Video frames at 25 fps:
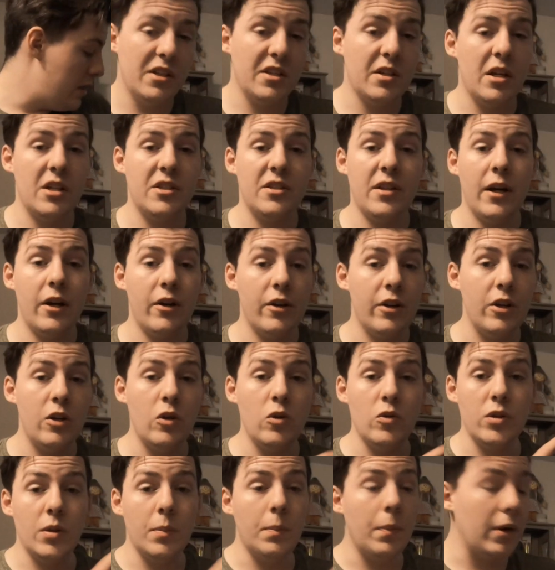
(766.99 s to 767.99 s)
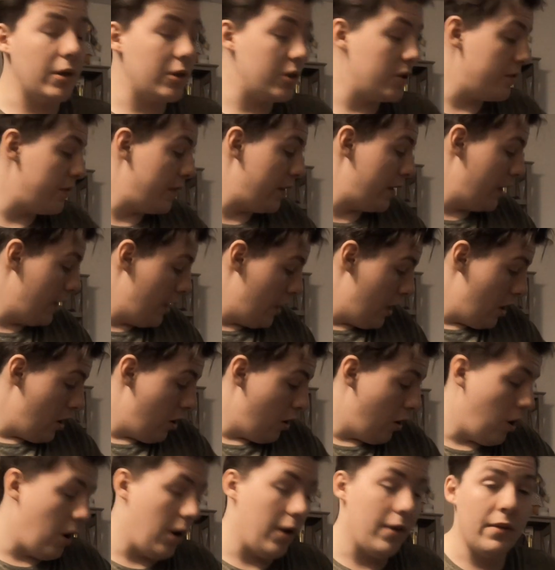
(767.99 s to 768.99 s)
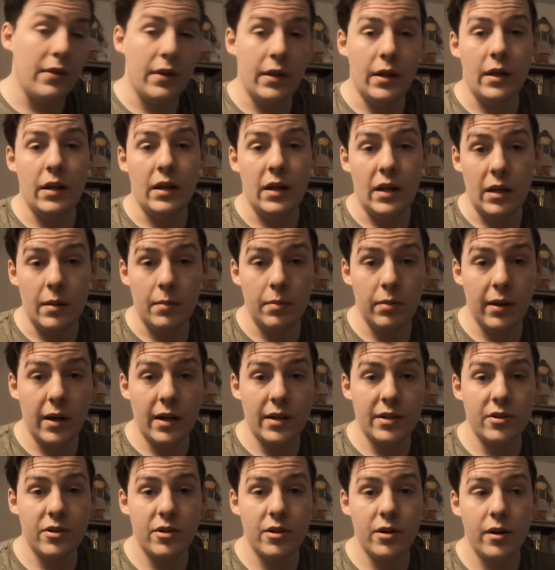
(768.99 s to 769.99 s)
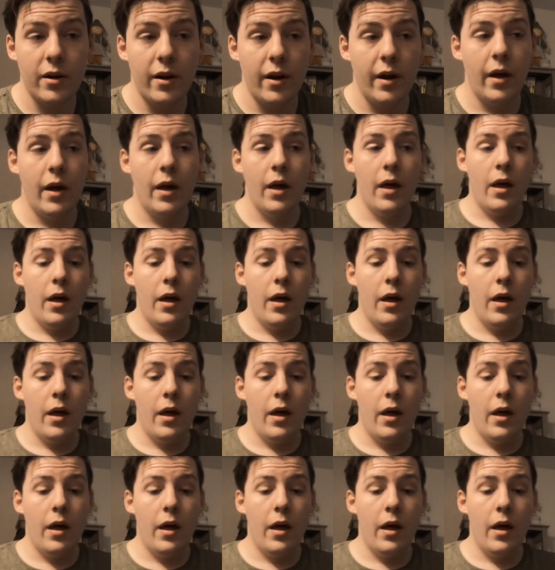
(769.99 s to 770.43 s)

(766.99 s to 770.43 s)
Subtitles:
is because I already used a bunch of it on the knee blaster.